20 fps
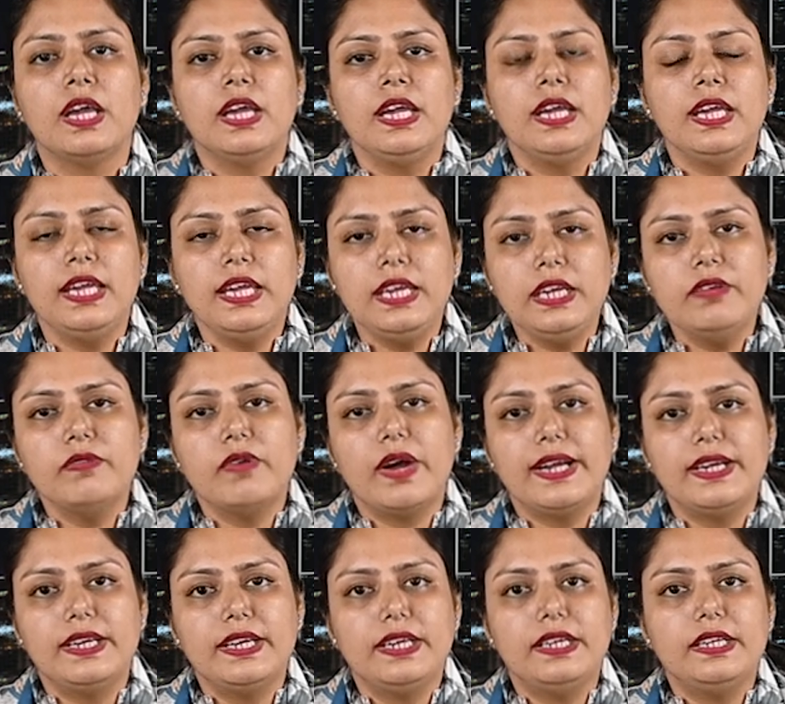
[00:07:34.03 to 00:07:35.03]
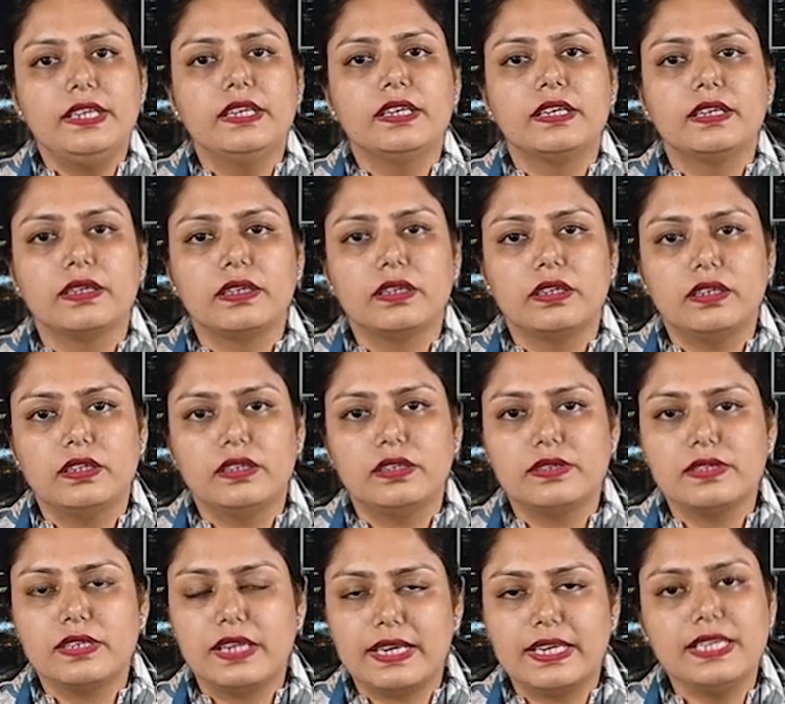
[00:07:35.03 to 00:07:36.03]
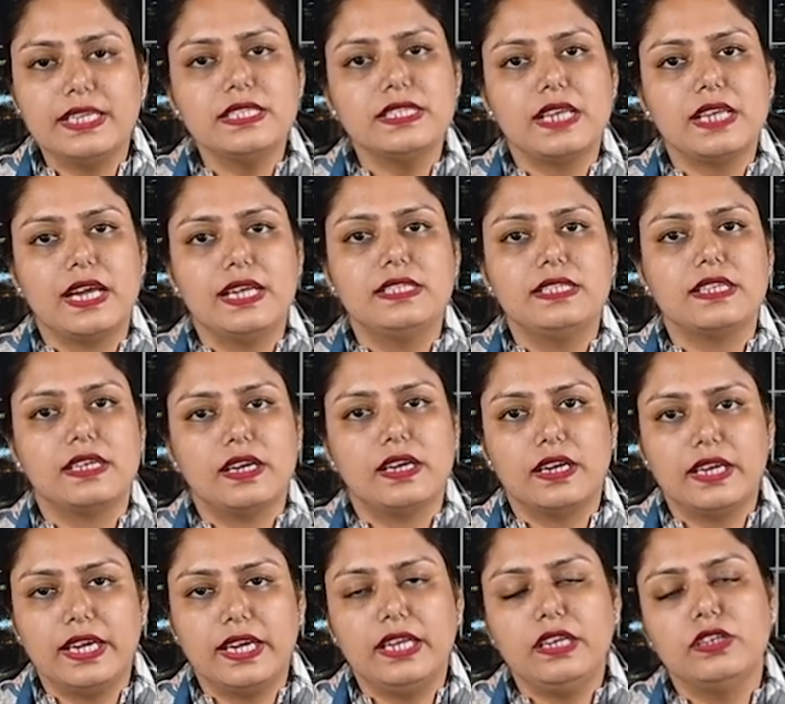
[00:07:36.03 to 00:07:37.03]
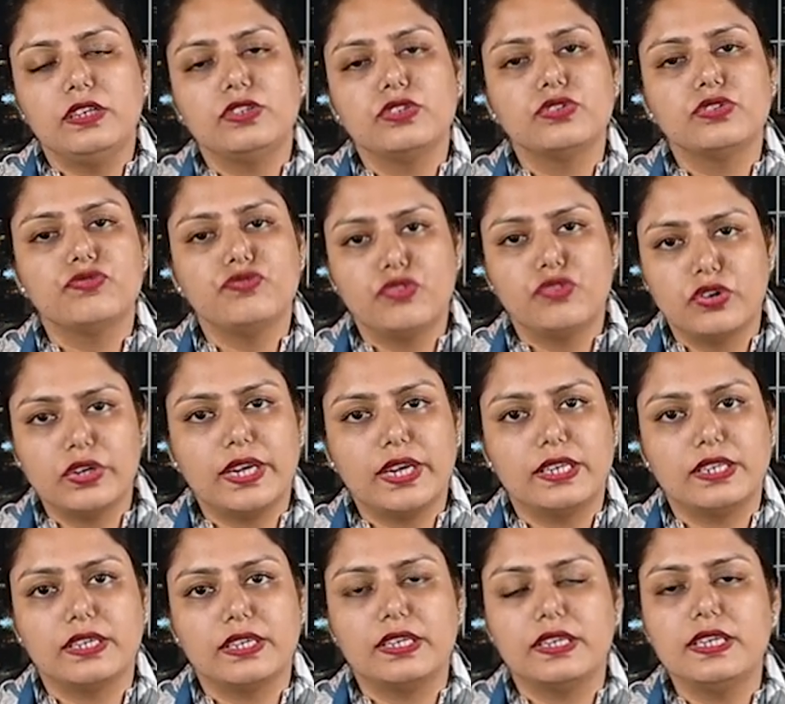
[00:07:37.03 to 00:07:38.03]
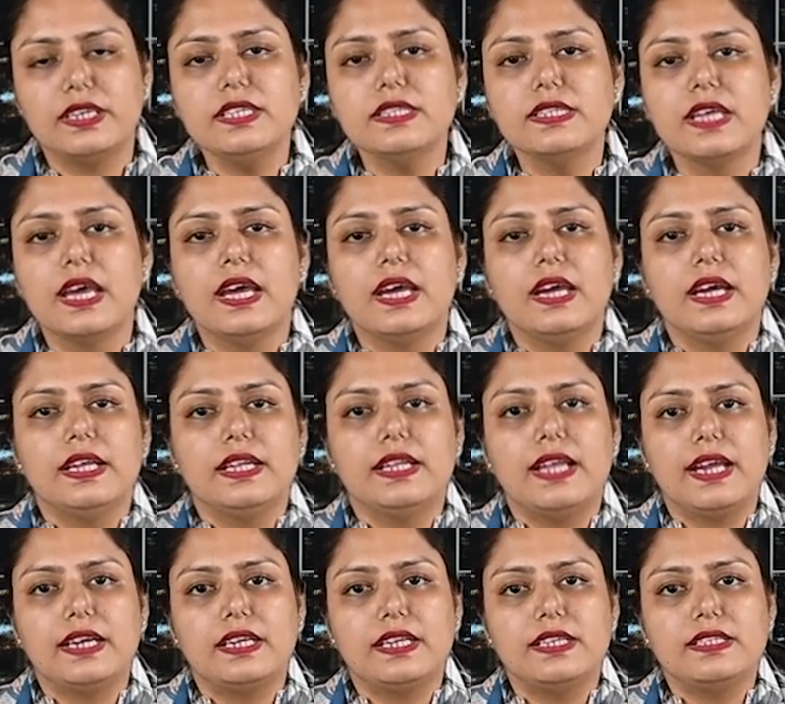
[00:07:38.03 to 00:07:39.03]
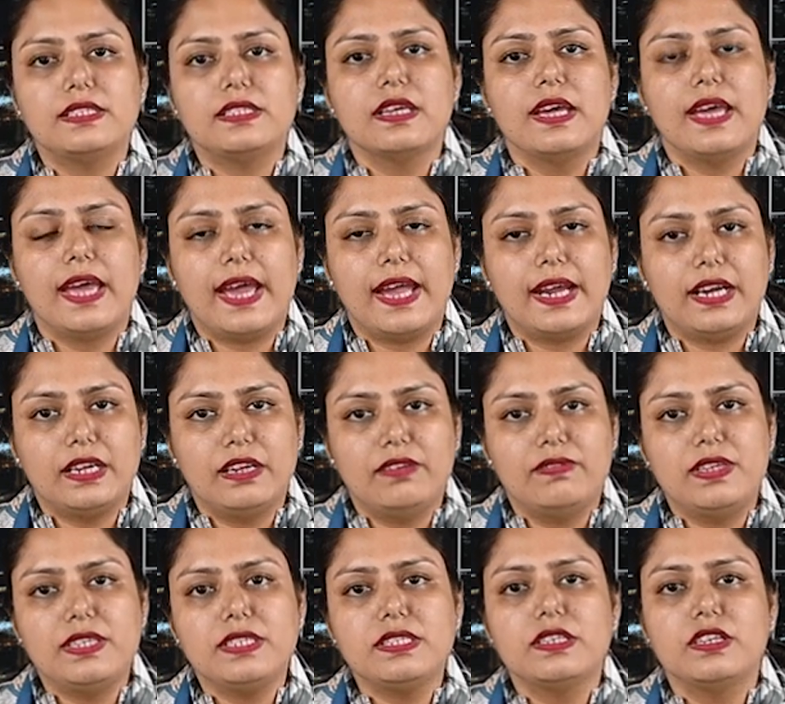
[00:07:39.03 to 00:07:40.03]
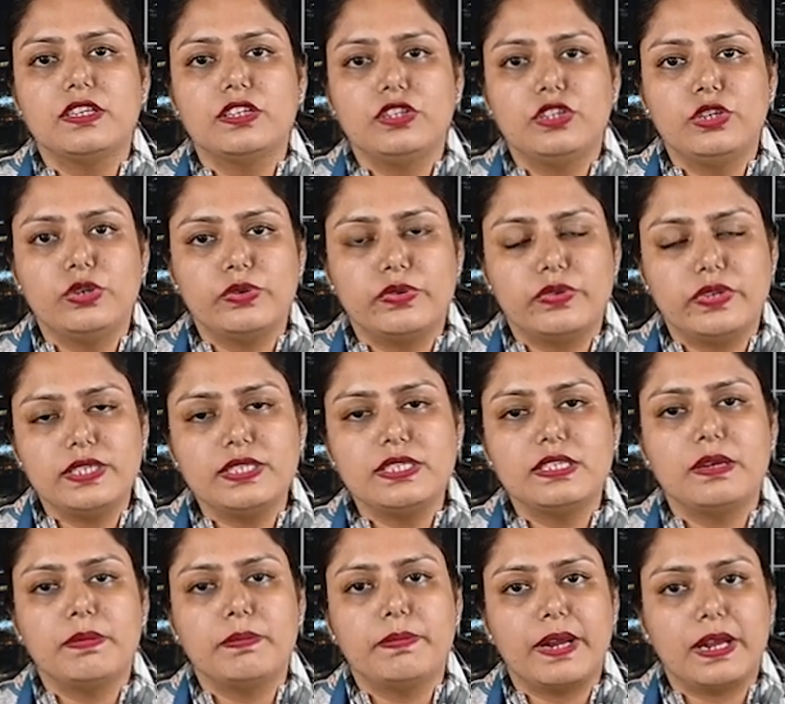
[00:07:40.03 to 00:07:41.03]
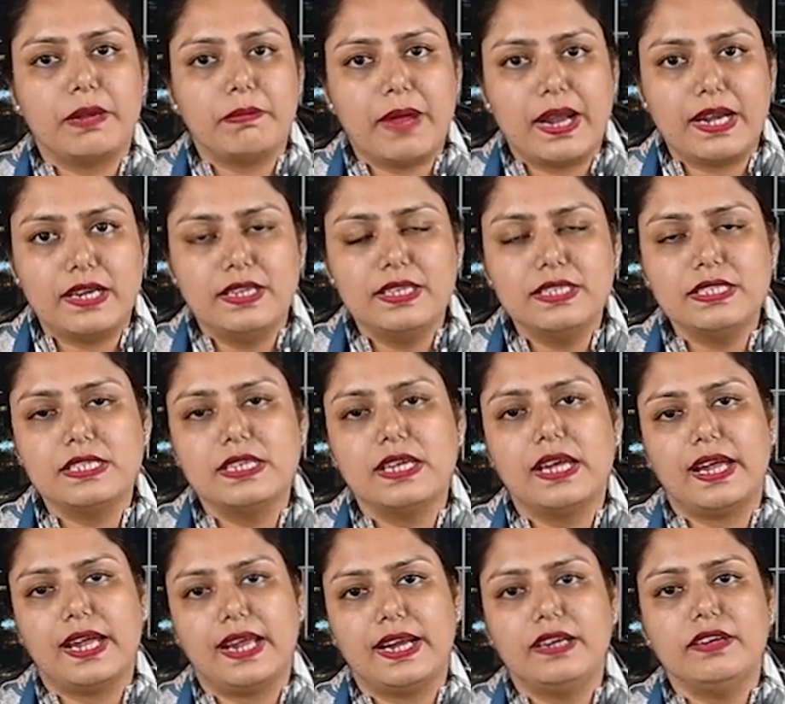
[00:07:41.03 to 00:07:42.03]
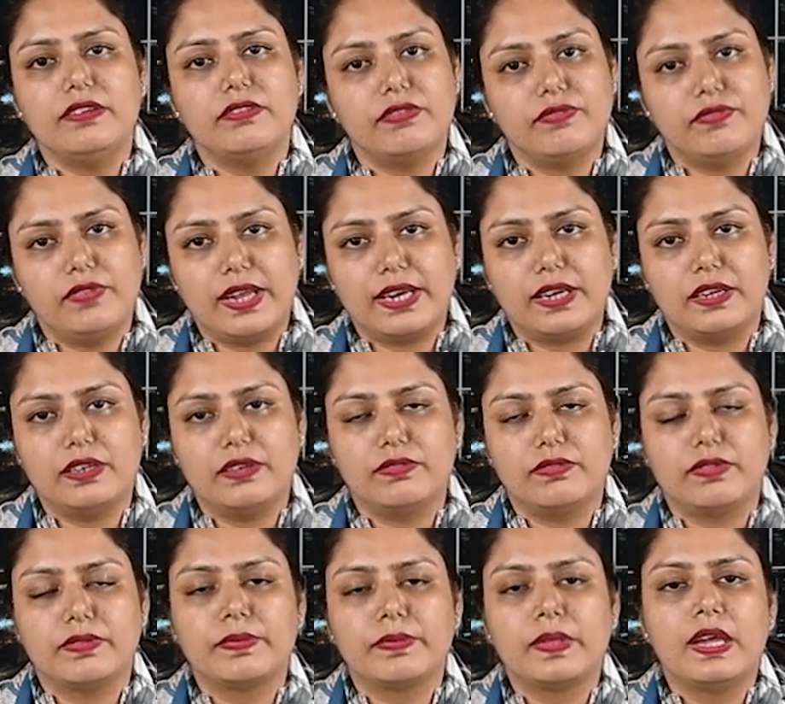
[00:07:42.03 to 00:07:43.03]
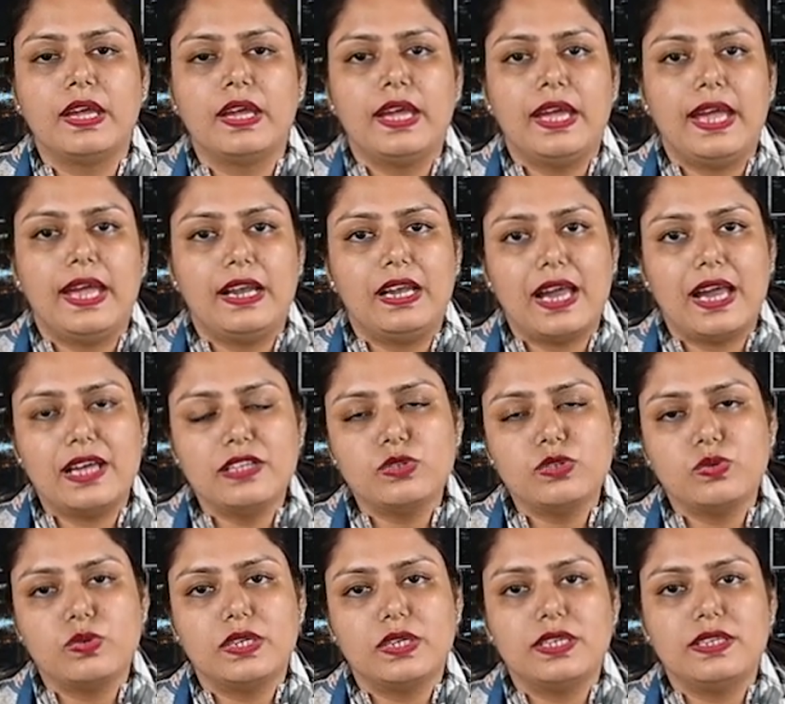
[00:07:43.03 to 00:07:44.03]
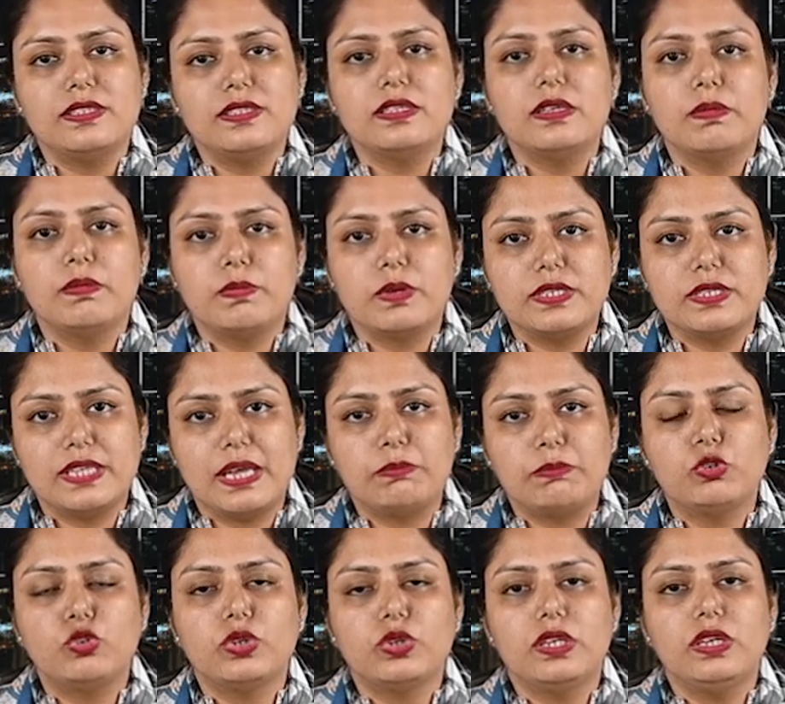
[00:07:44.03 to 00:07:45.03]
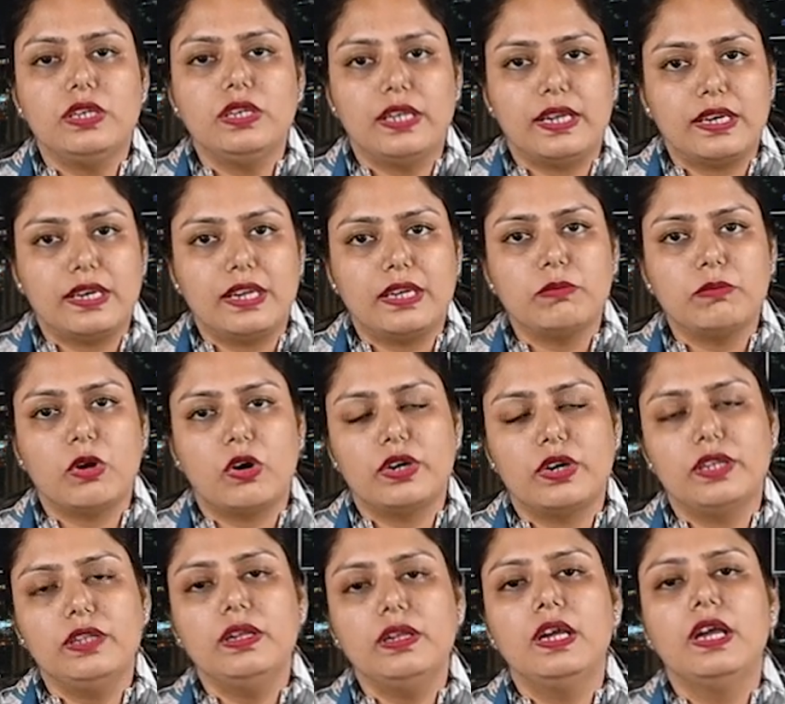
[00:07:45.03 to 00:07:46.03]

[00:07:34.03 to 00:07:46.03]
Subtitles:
He divided learning styles again into four categories, that is activist, theorist, pragmatist, and reflective. And last one is perceptual learning model.